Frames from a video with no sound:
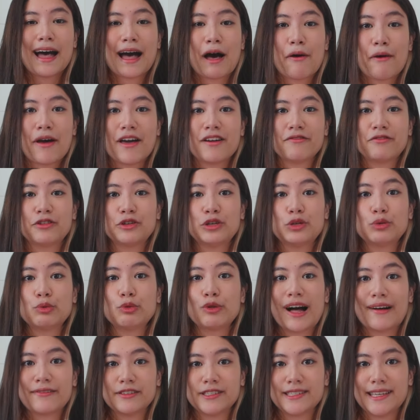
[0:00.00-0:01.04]
However, you will
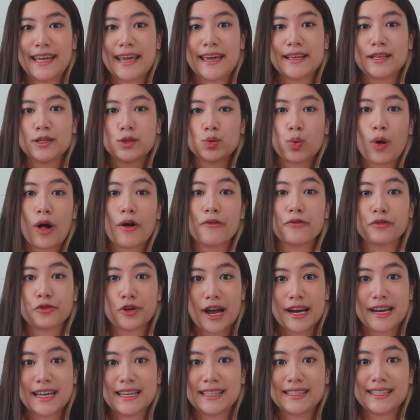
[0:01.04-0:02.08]
have to take 12
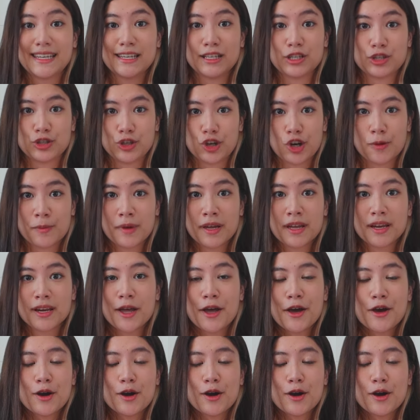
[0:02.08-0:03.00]
credits in German,